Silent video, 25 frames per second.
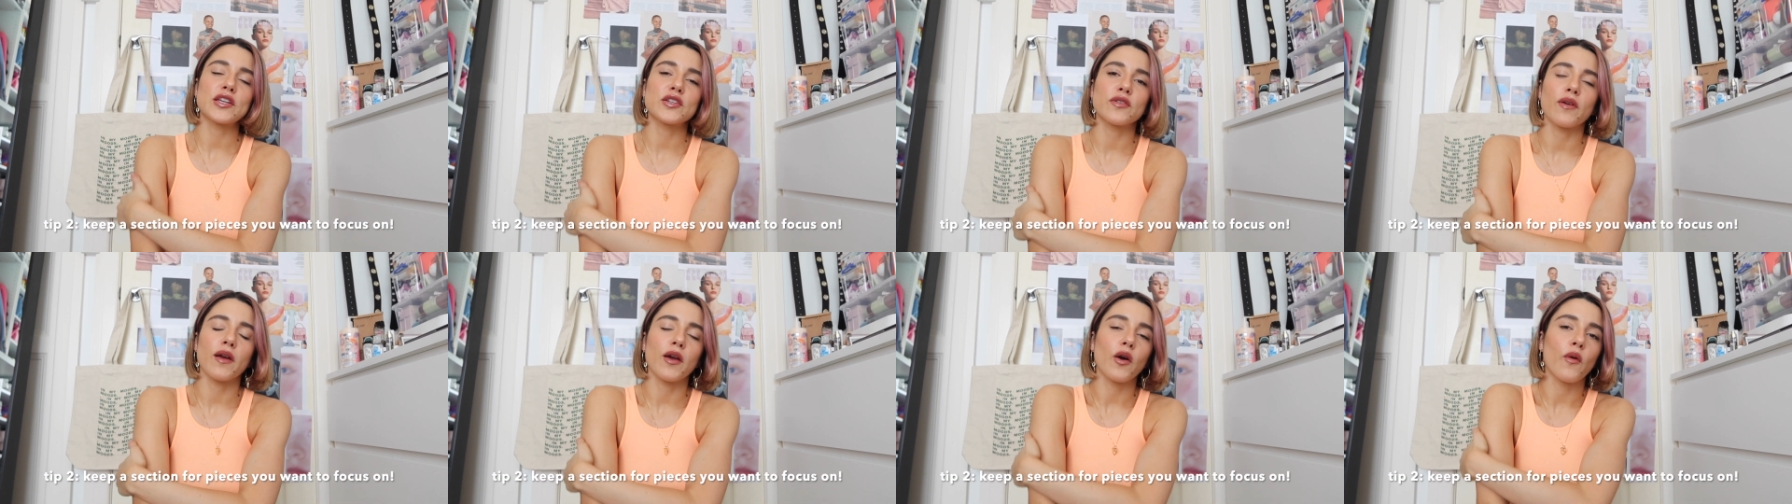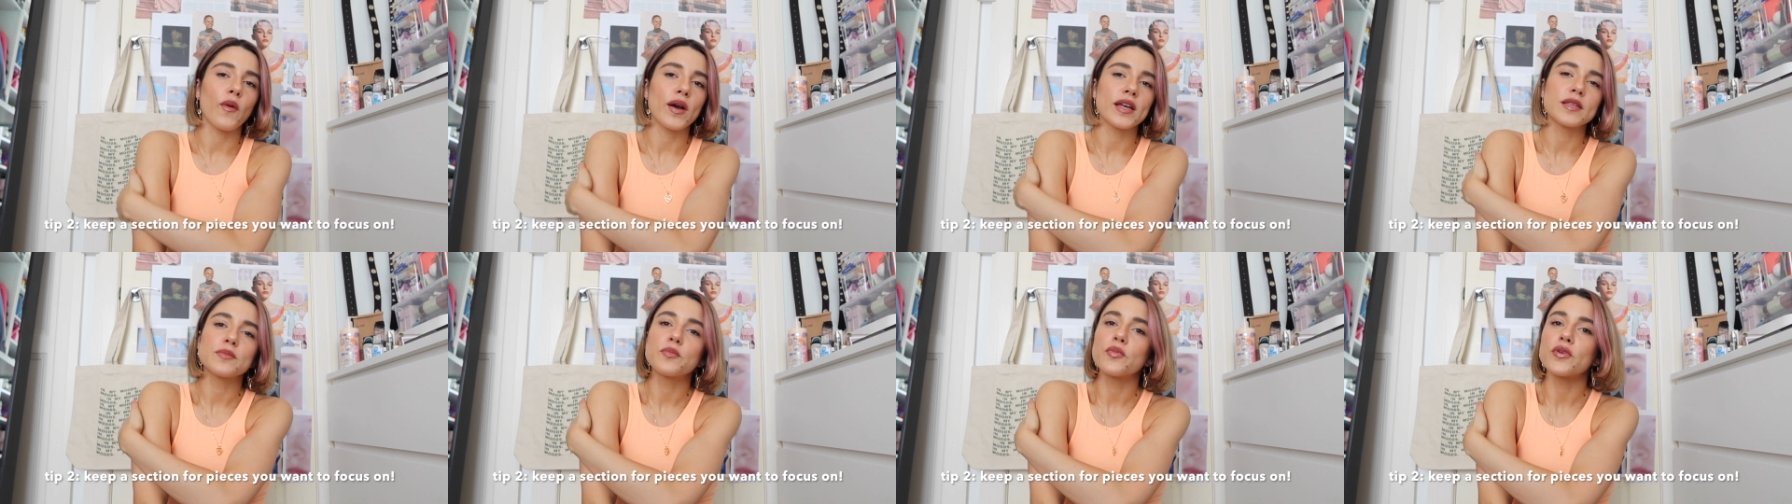sure I
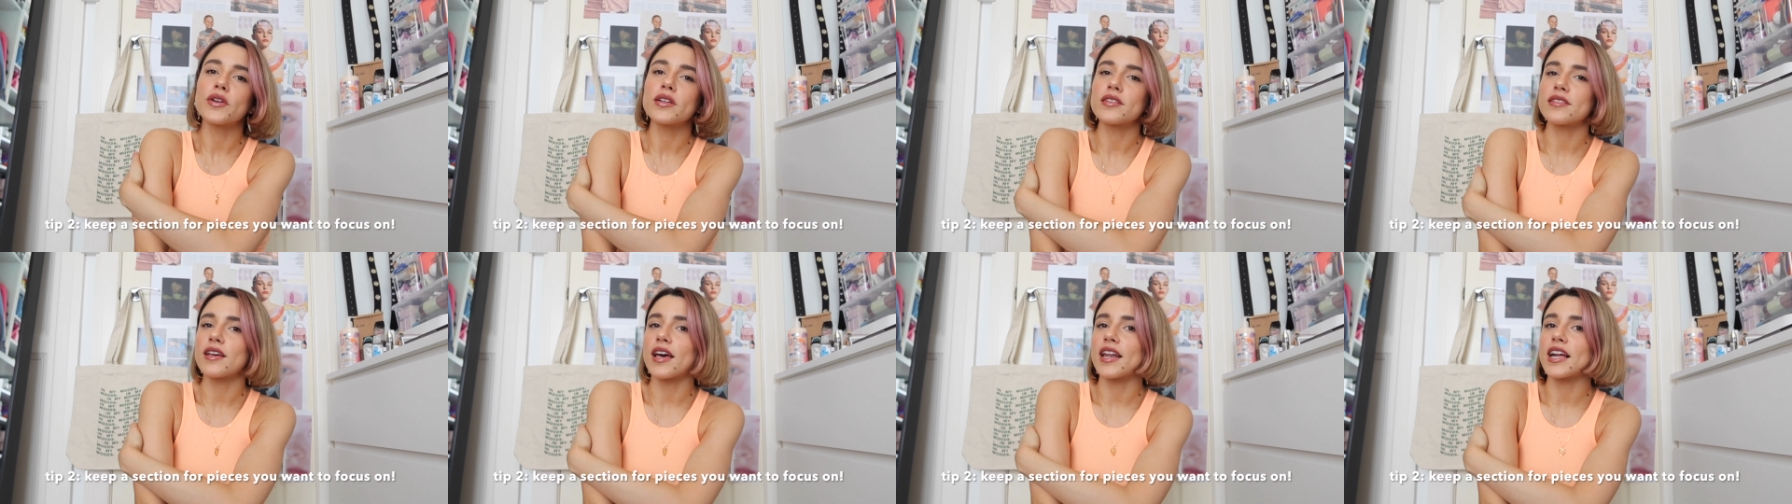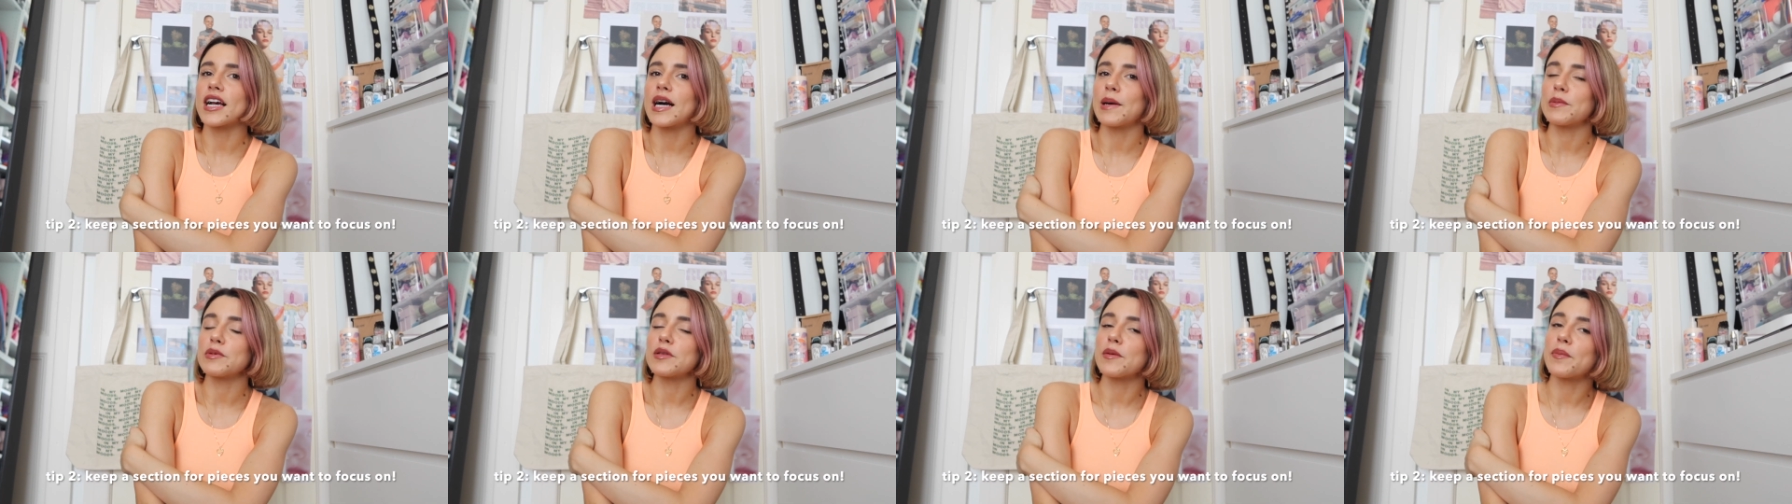always put aside a
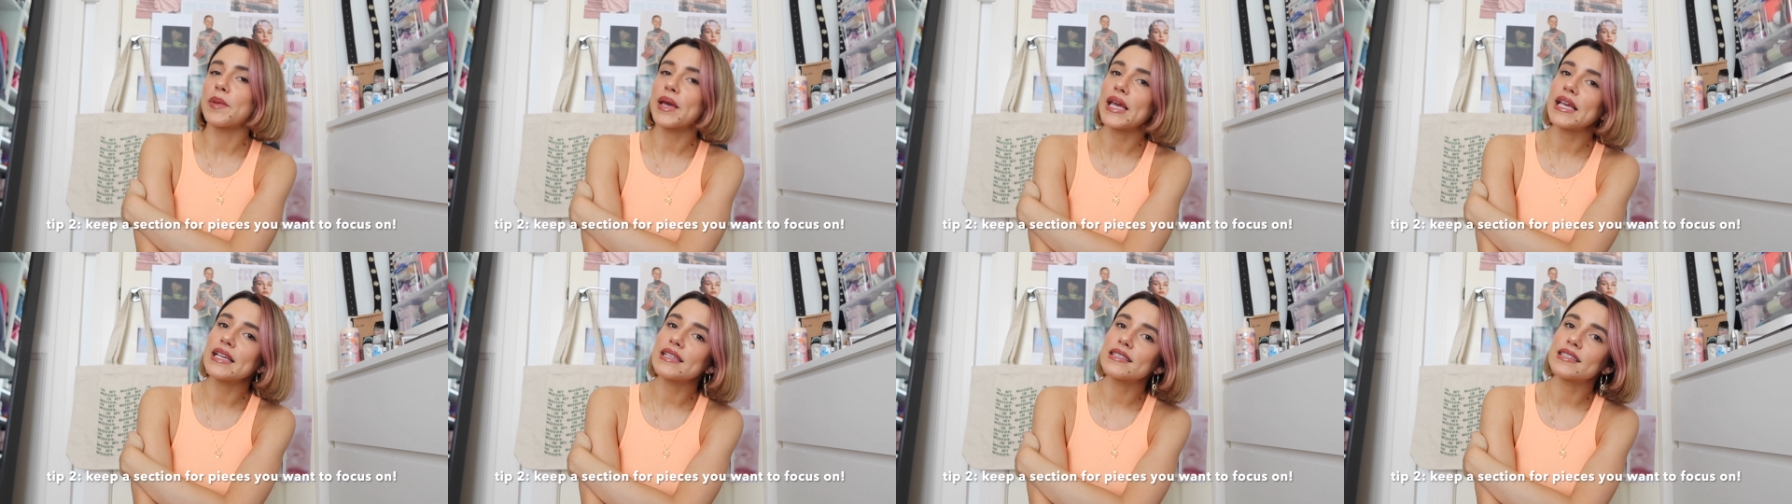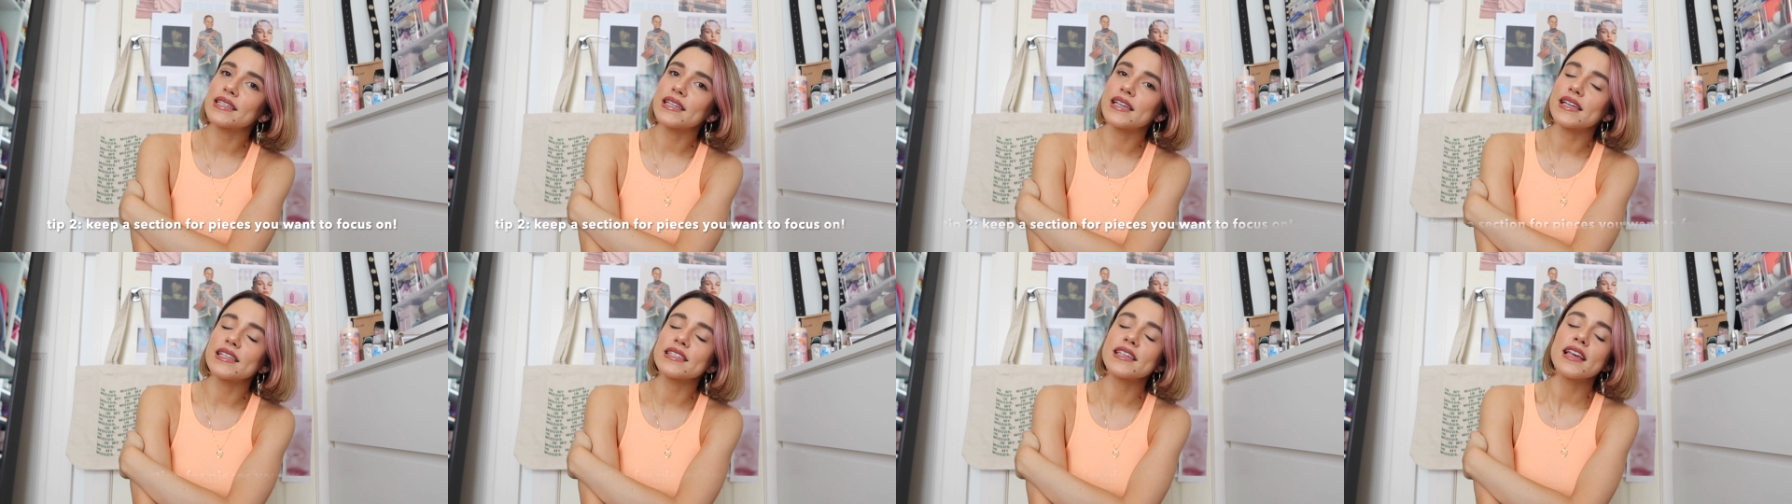couple of
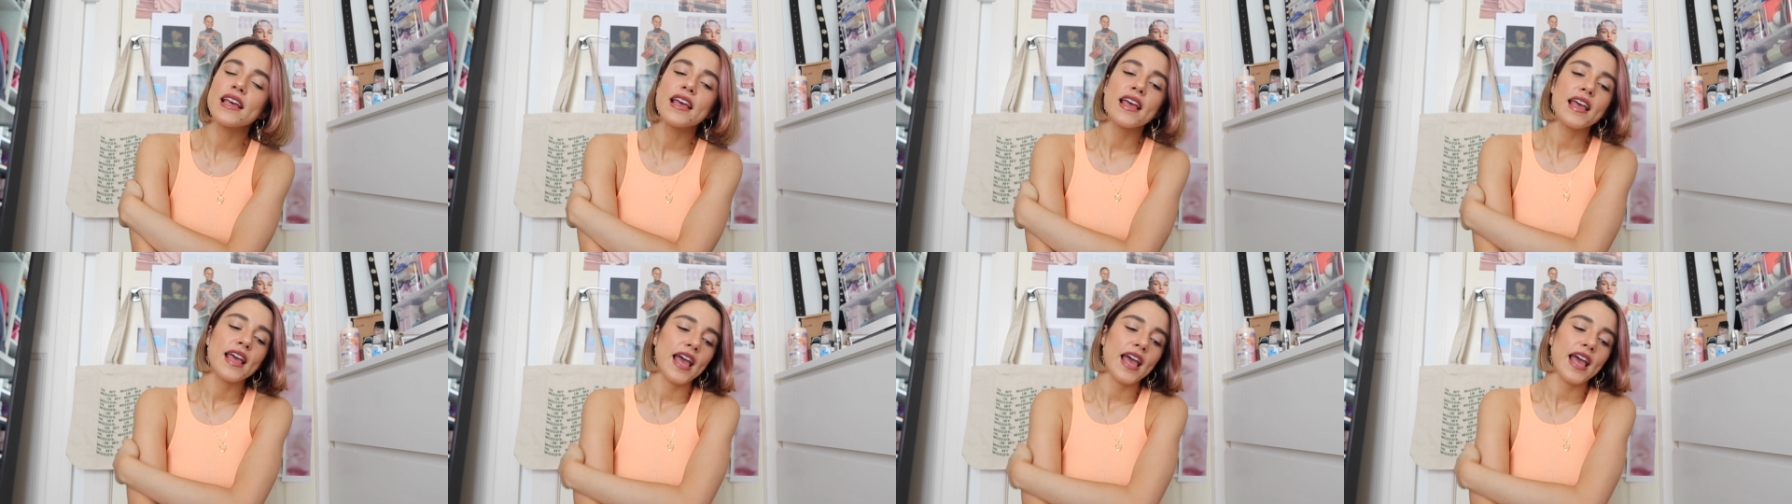pieces